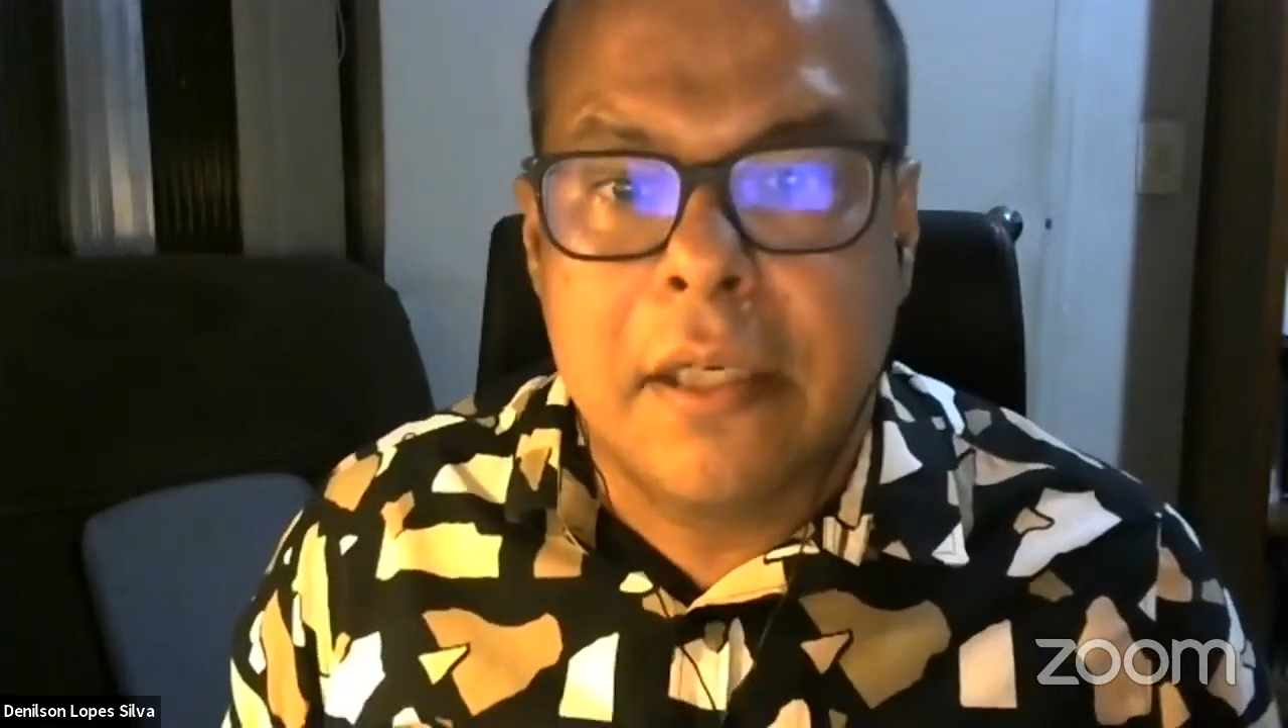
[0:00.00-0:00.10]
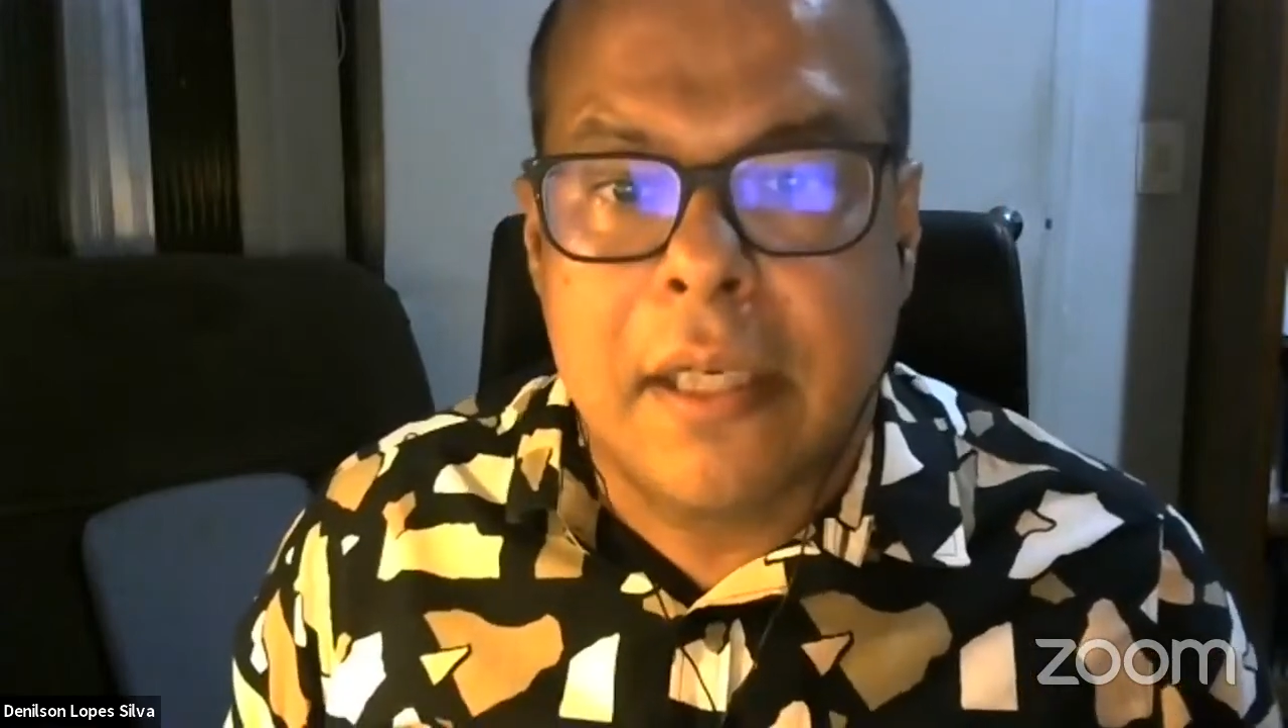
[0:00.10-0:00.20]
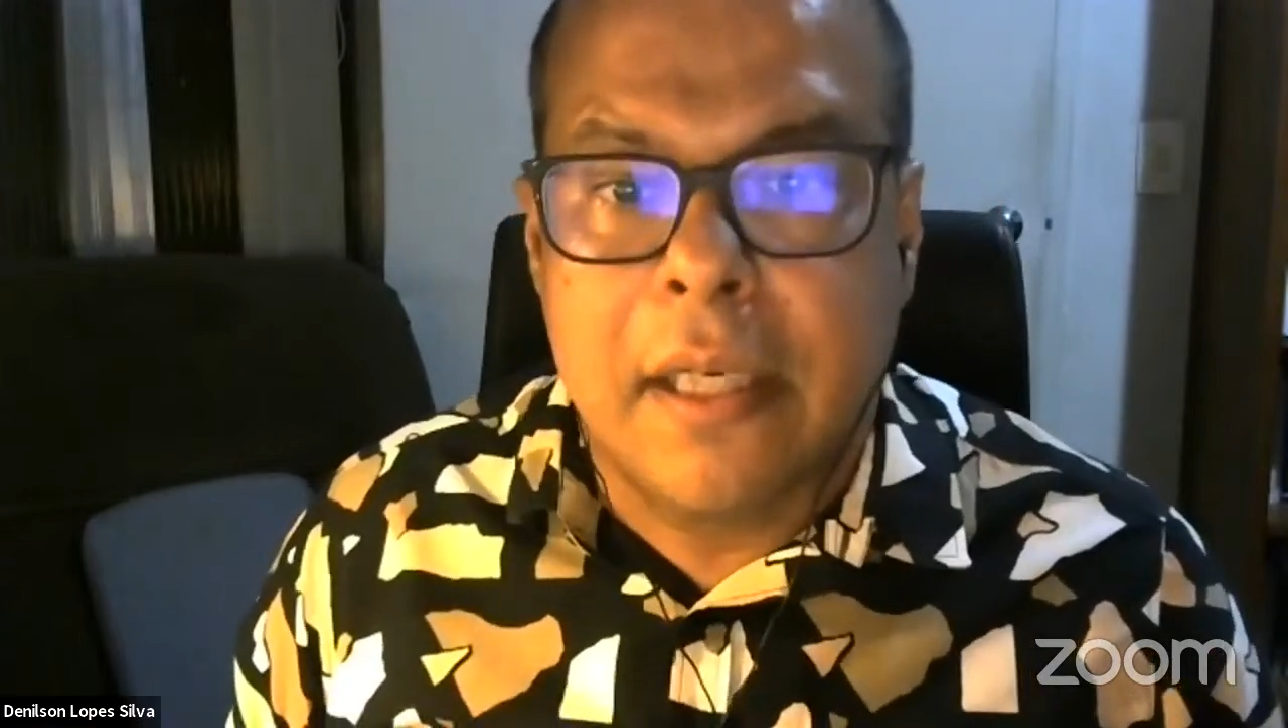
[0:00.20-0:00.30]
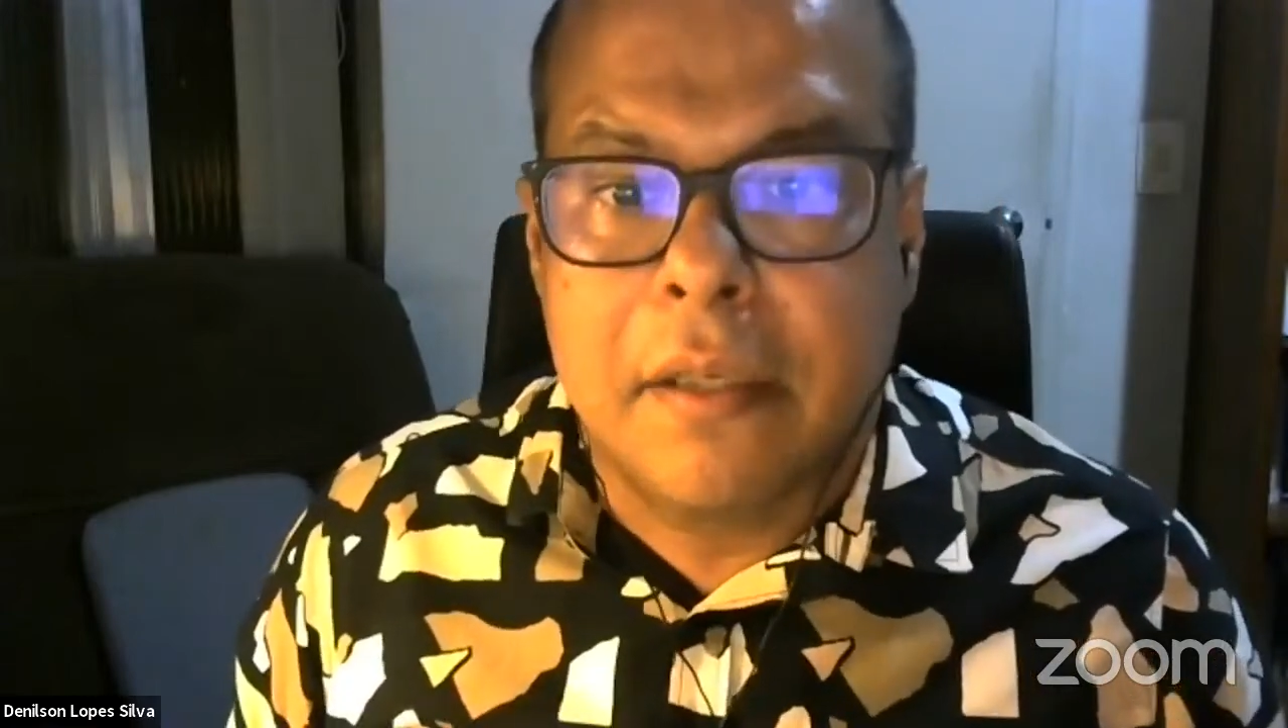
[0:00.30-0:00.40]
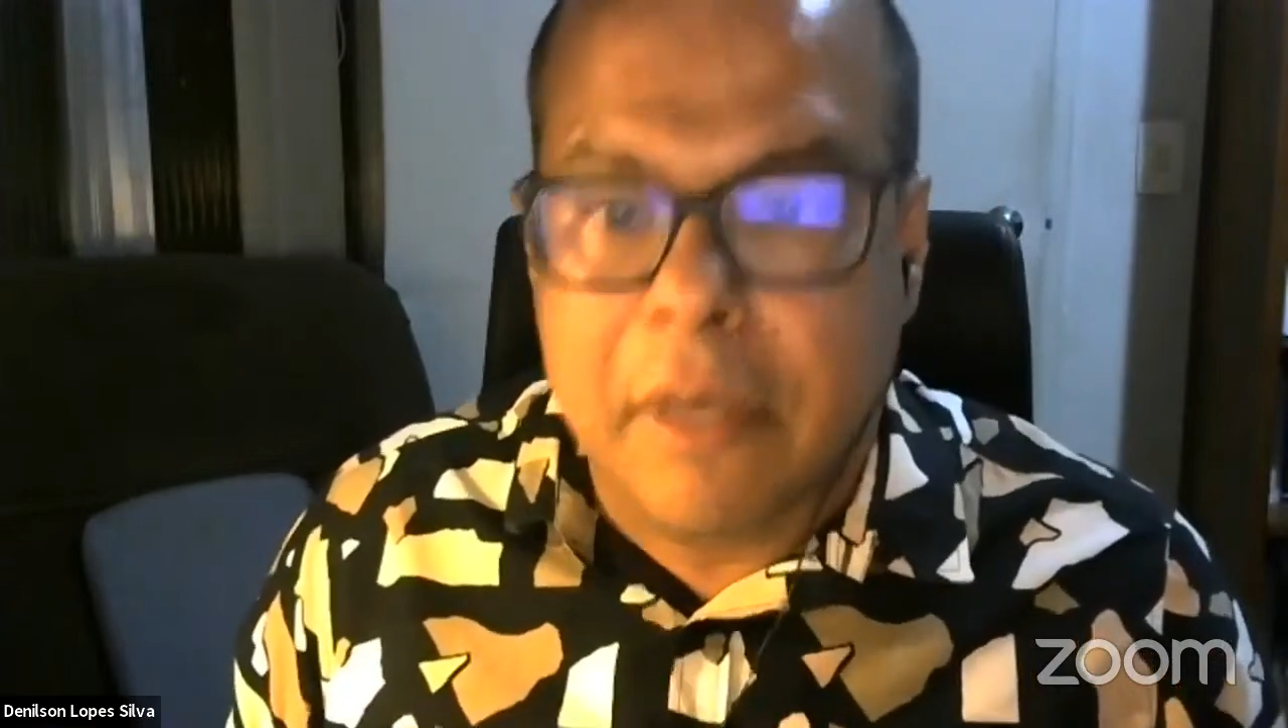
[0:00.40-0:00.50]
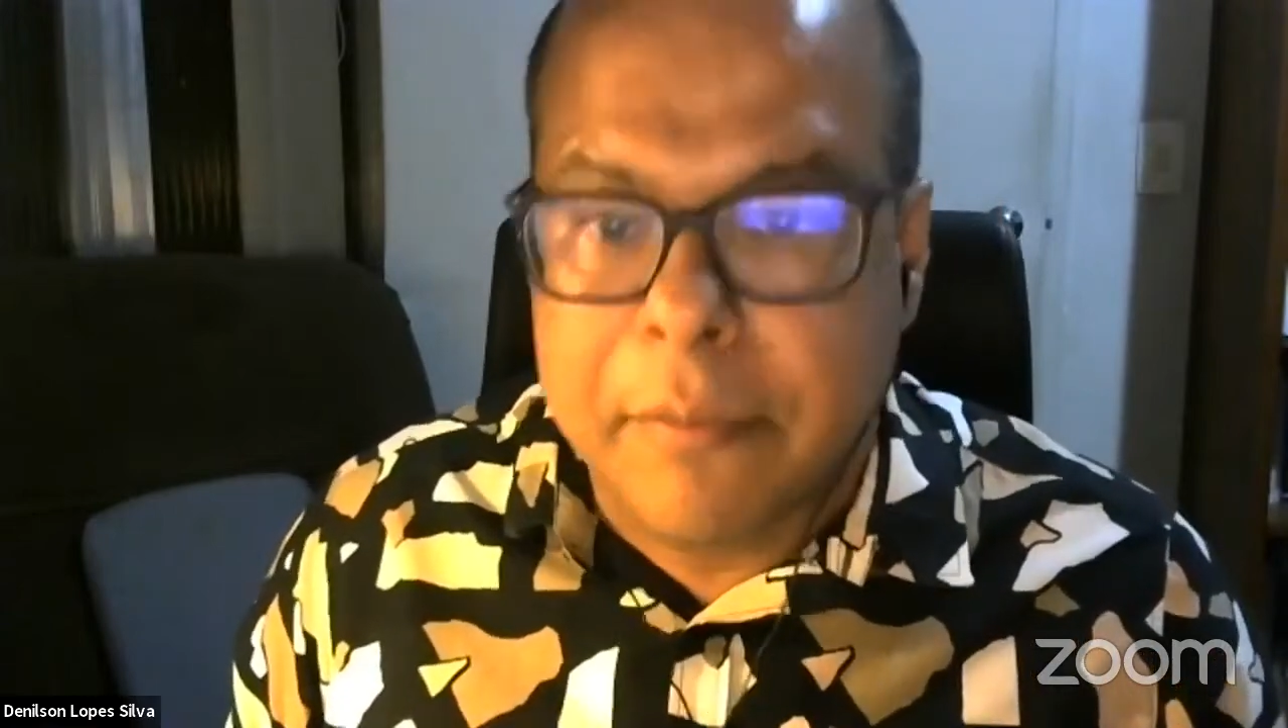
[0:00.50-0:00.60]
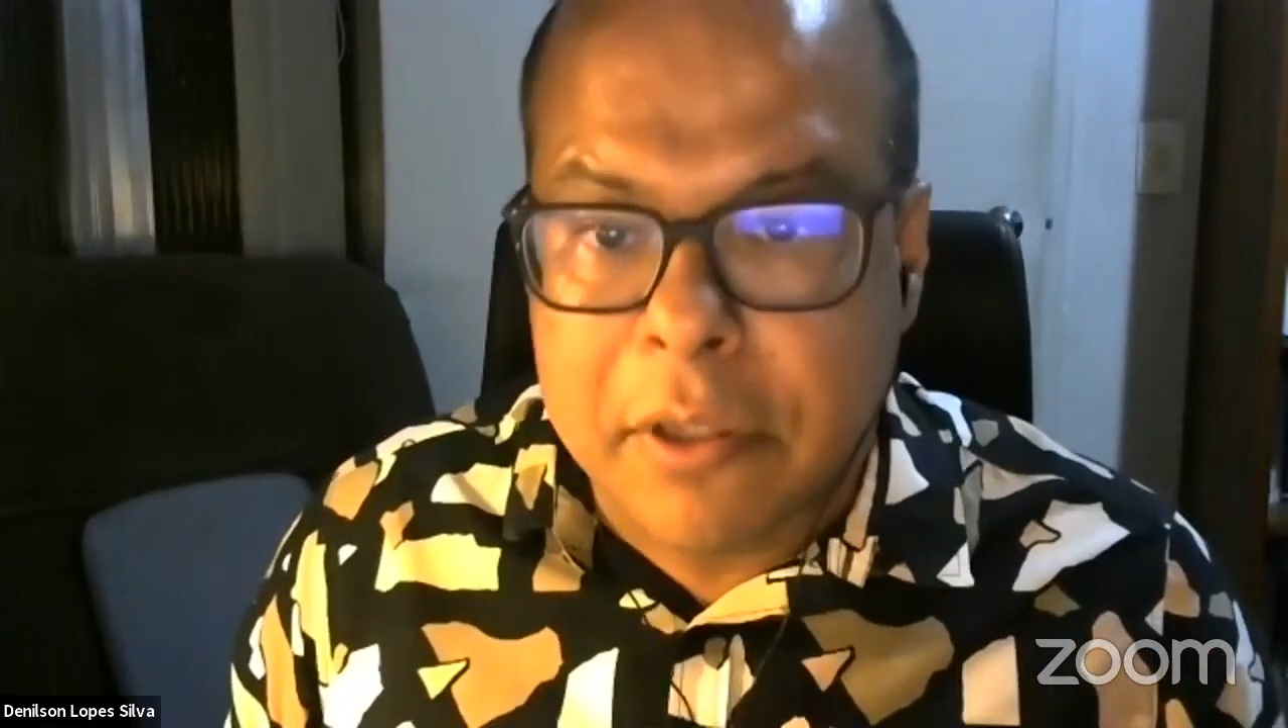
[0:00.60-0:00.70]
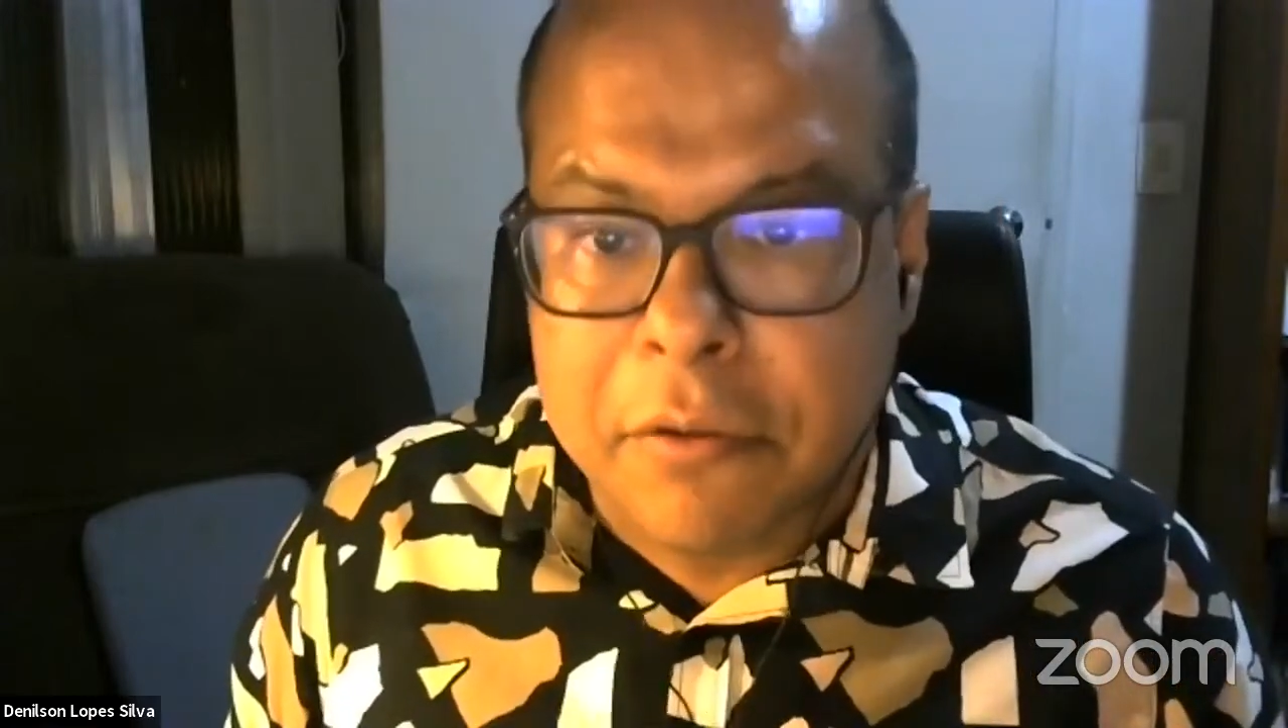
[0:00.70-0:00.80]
Robert